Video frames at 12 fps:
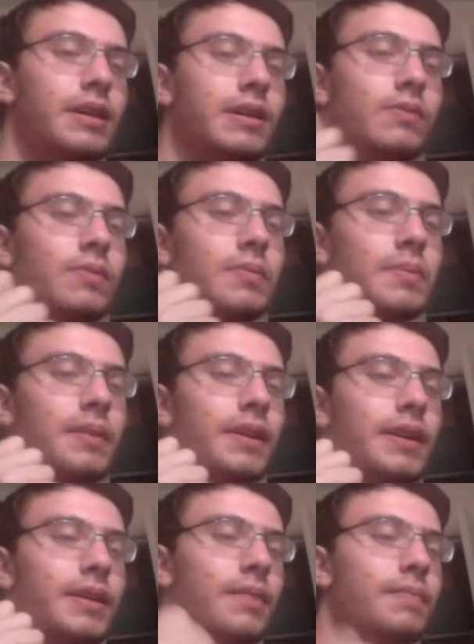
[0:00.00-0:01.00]
We'll be
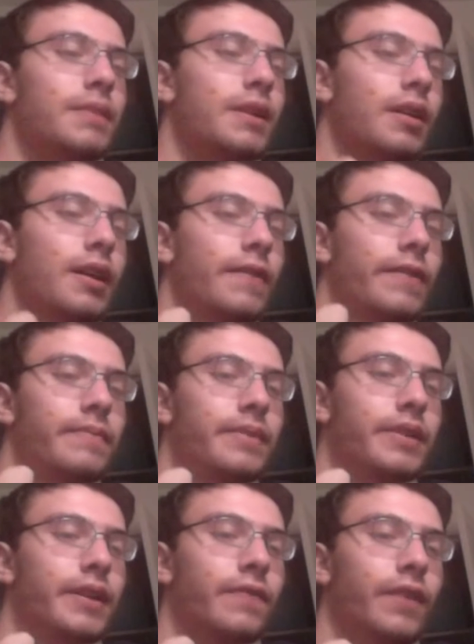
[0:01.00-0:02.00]
playing NBA Live
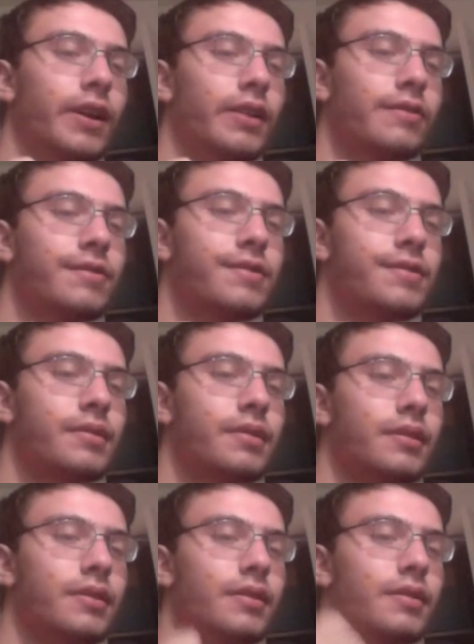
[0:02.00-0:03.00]
NBA Finals,
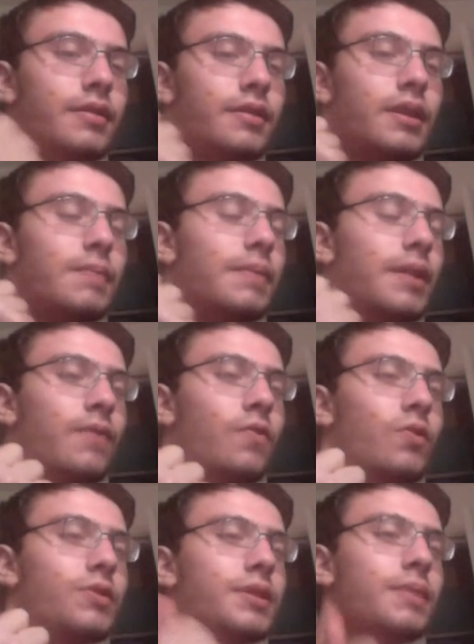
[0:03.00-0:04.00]
NBA Live
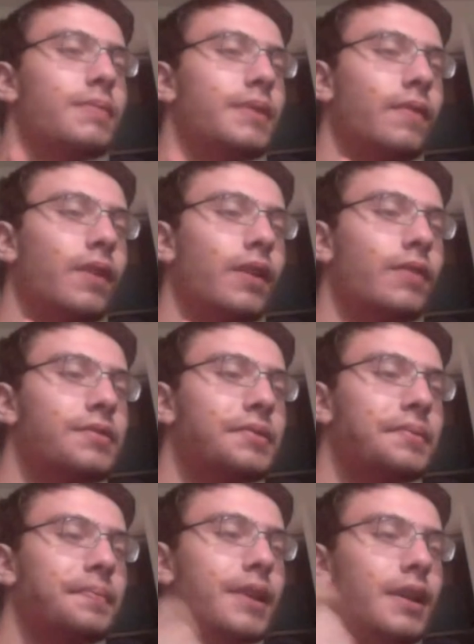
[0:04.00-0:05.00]
14 NBA
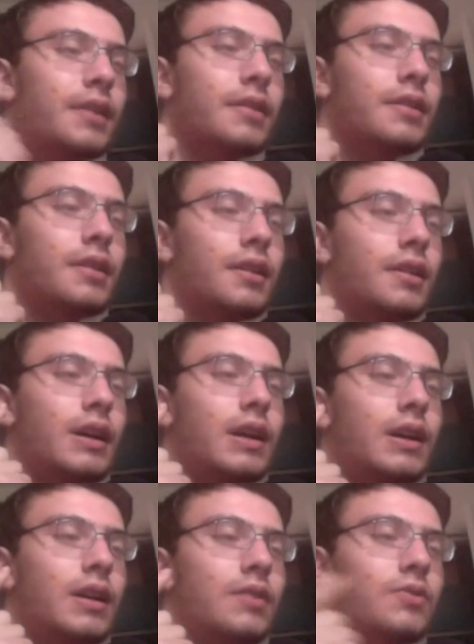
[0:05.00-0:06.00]
Finals
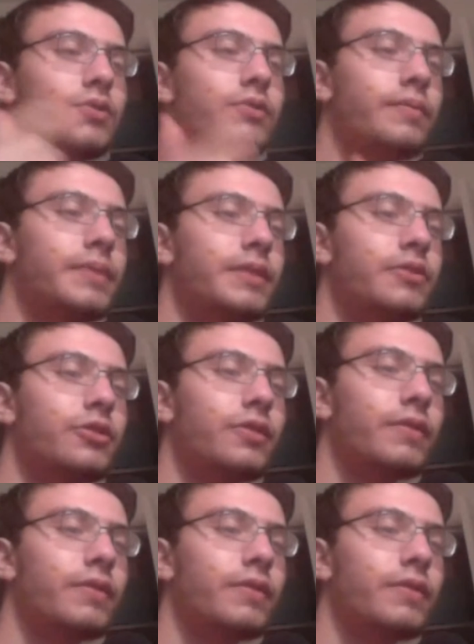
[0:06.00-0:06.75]
and 2 won't be to show